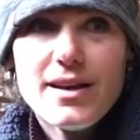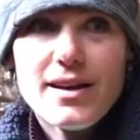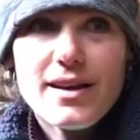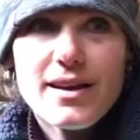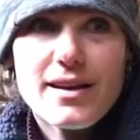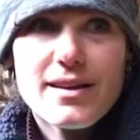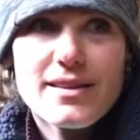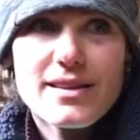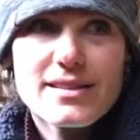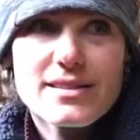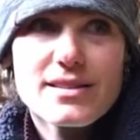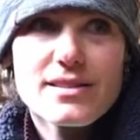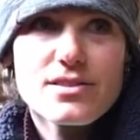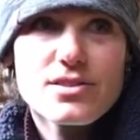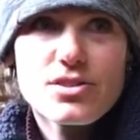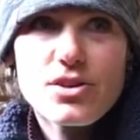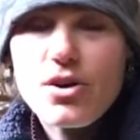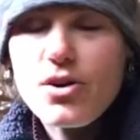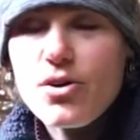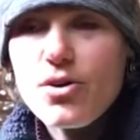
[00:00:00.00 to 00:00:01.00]
This is
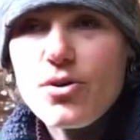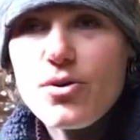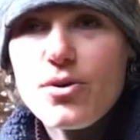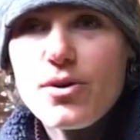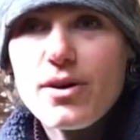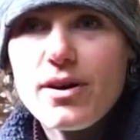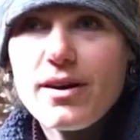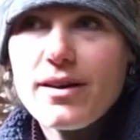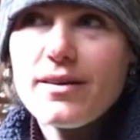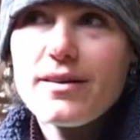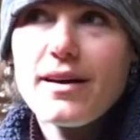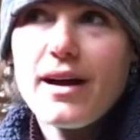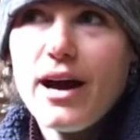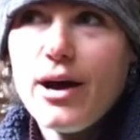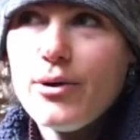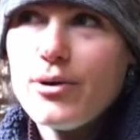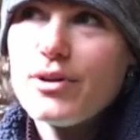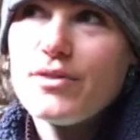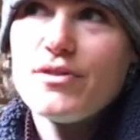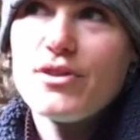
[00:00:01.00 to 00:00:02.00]
so
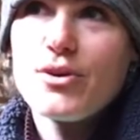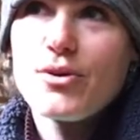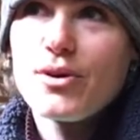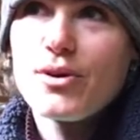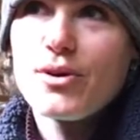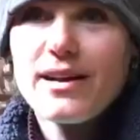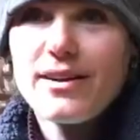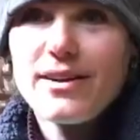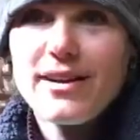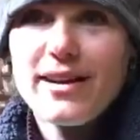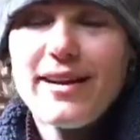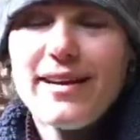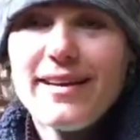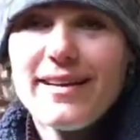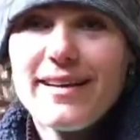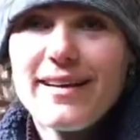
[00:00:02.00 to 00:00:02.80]
out of the ordinary.